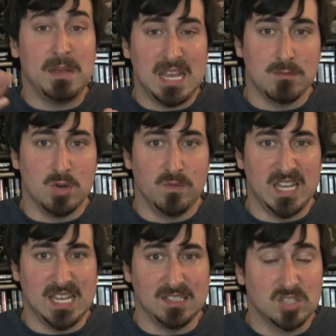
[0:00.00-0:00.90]

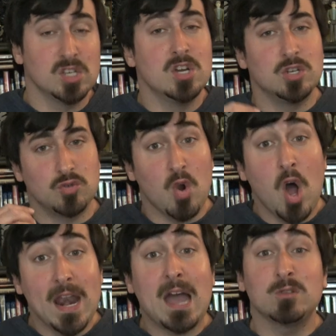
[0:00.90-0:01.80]
B-movies.
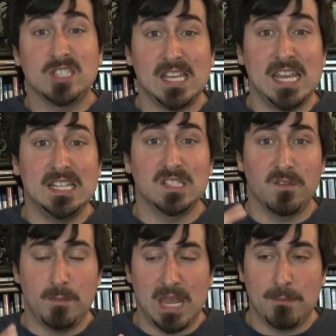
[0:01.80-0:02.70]
Drawn-out scenes
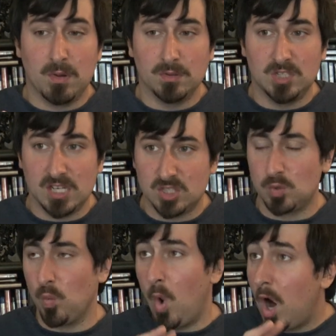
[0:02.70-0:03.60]
of people
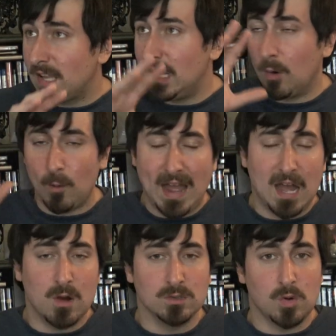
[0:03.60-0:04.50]
just walking
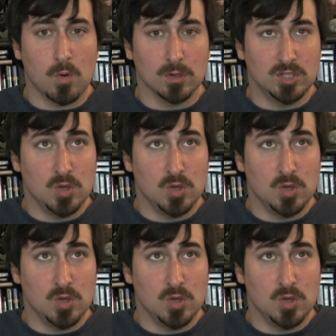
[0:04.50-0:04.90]
around or